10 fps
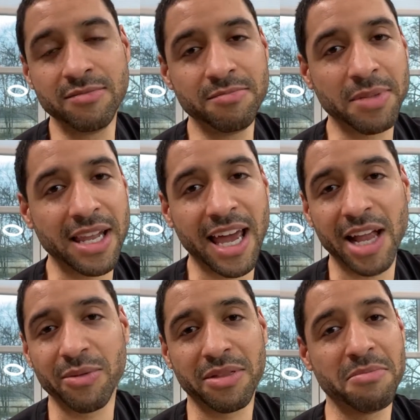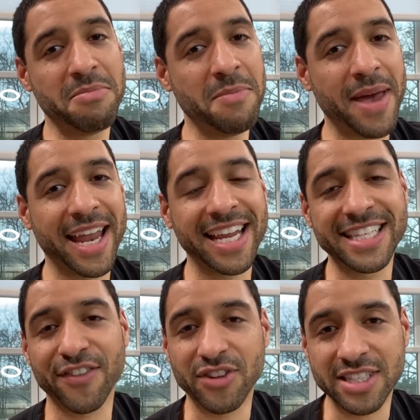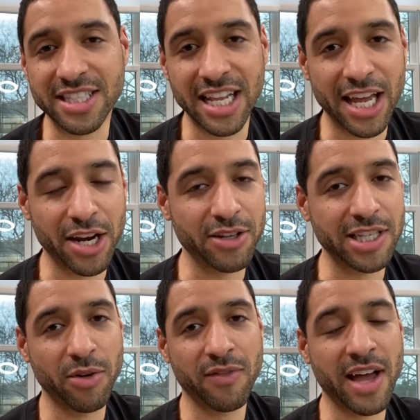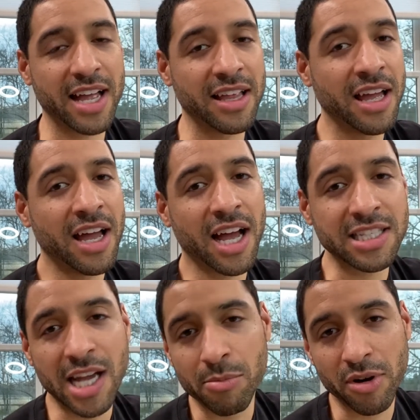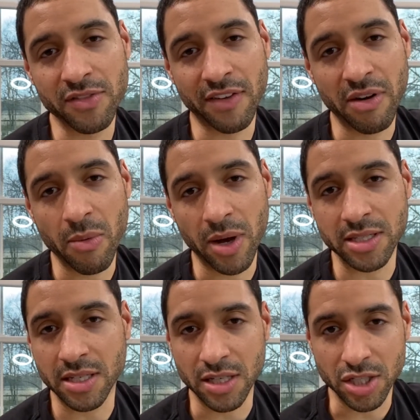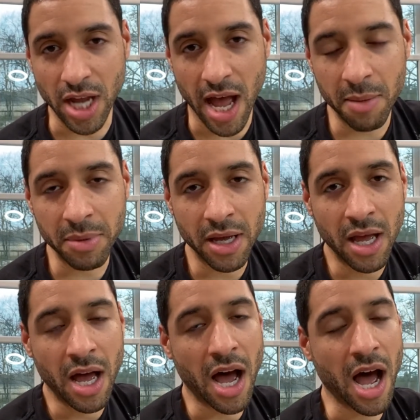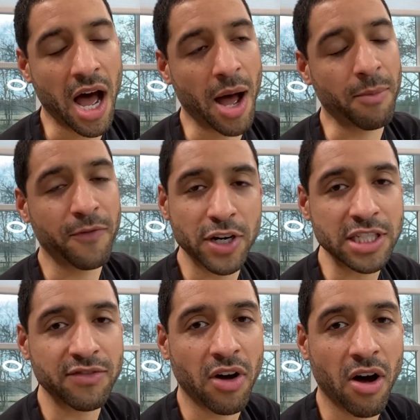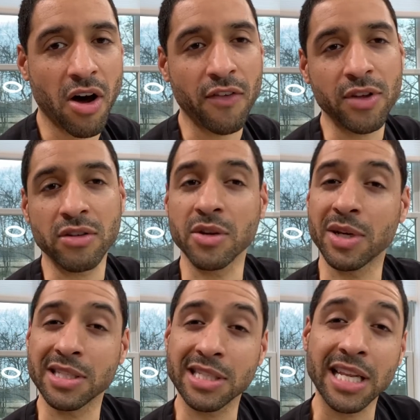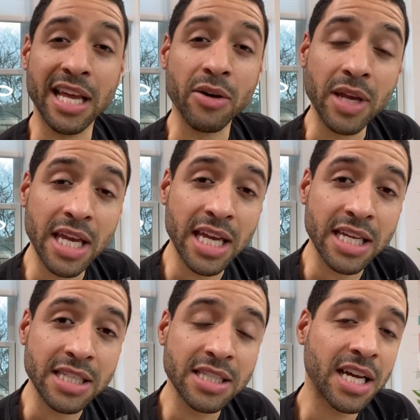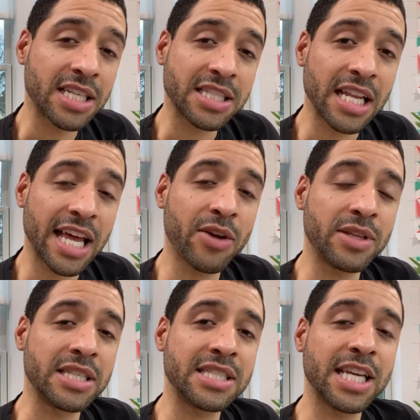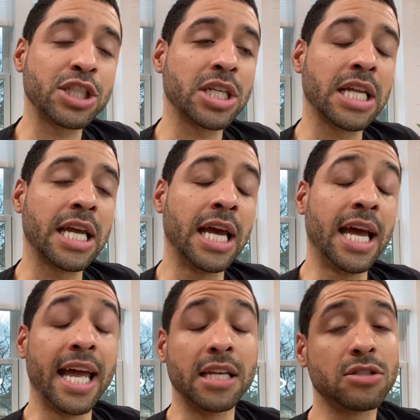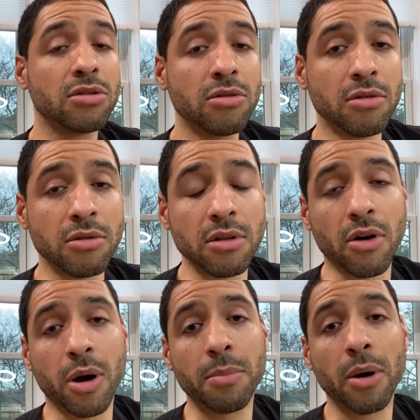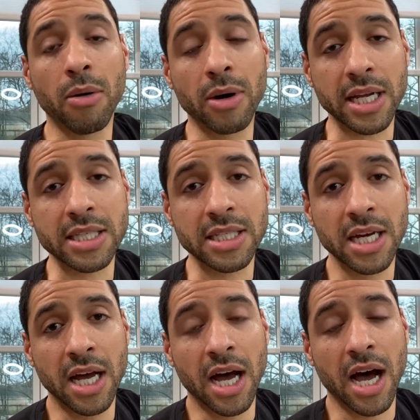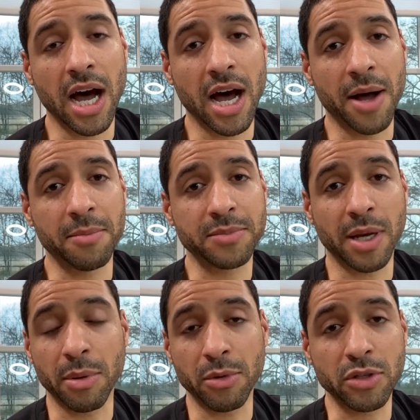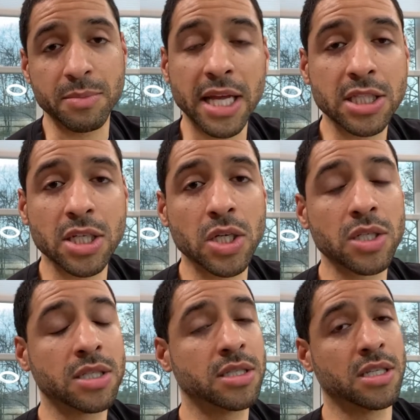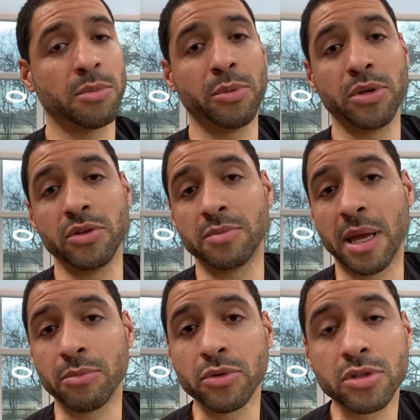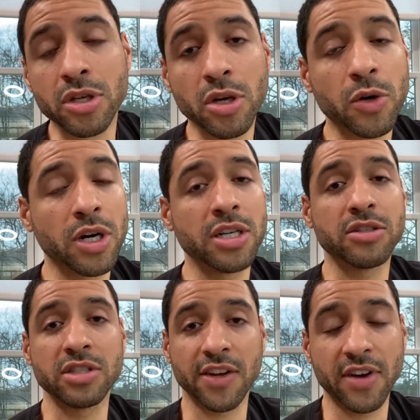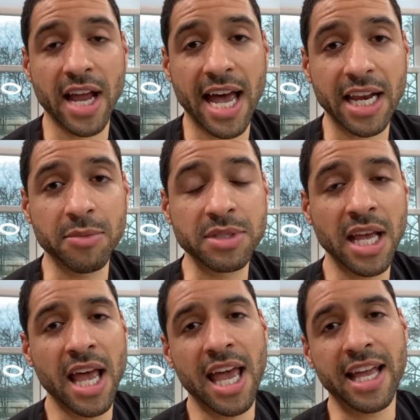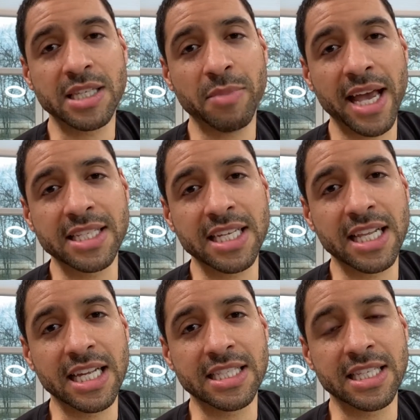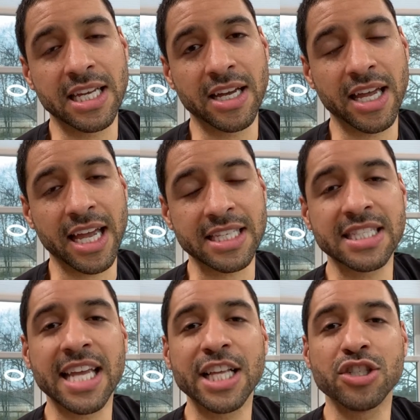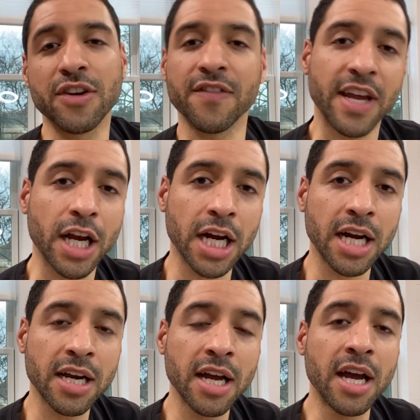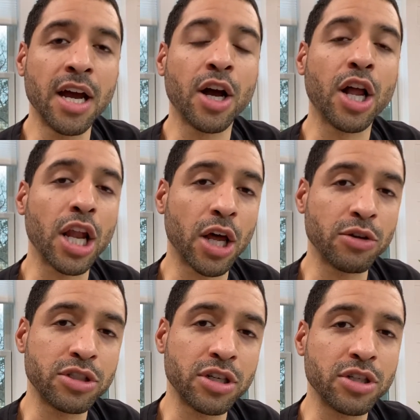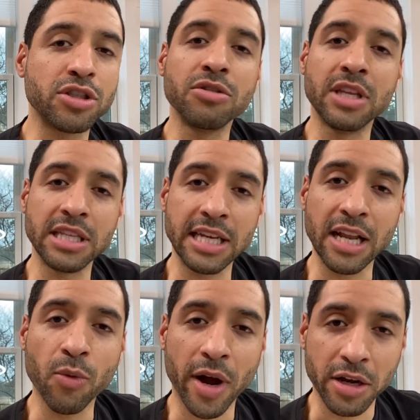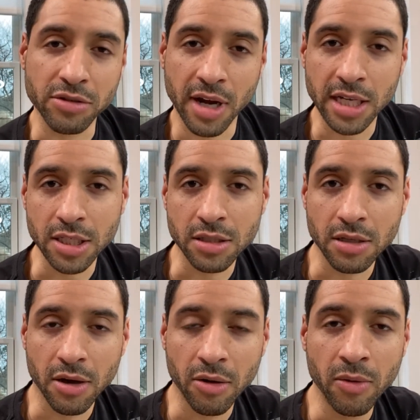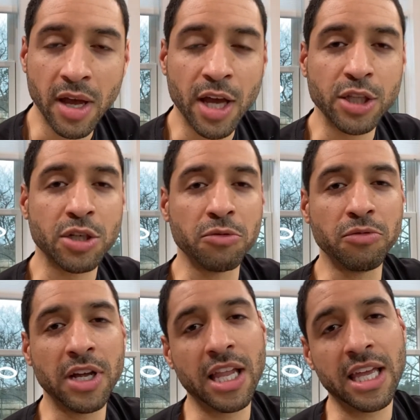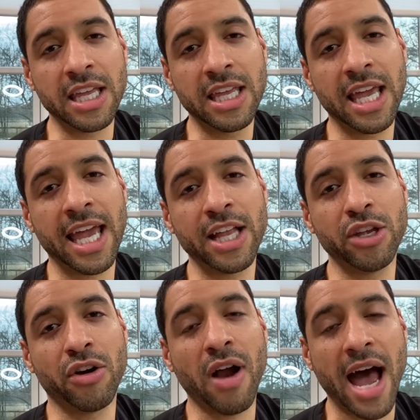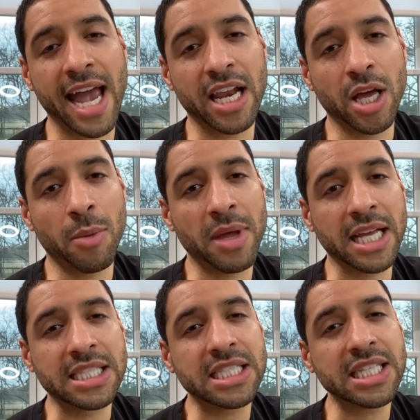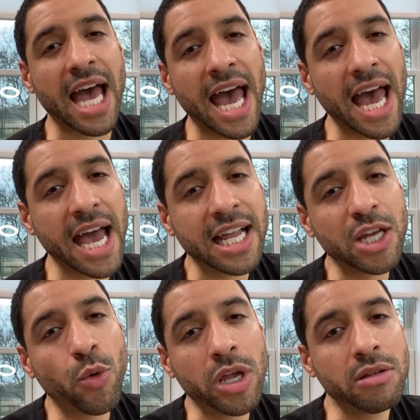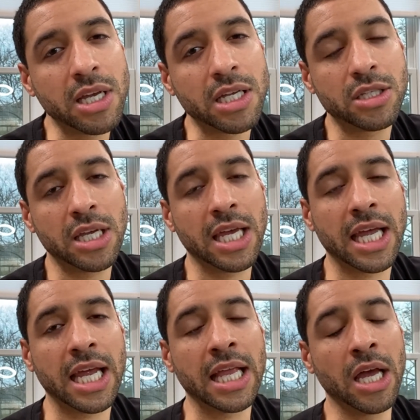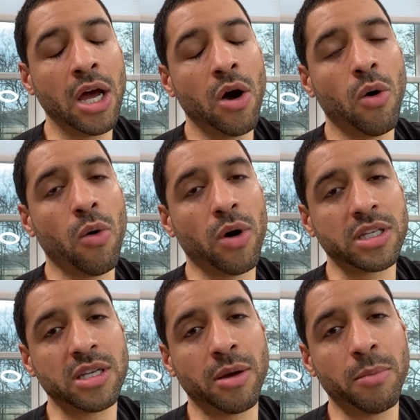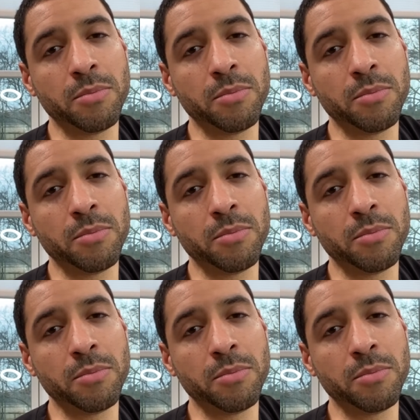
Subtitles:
played with many different stilettos, and we've got a number of different ones in the shop. First of all, if you don't know what a stiletto is essentially a tool or a point. Some people use pencils, some people use bamboo skewers or different items, and it's basically to extend your finger closer to the needle while you're trying to sew to really get your item exactly where you need to get it, or to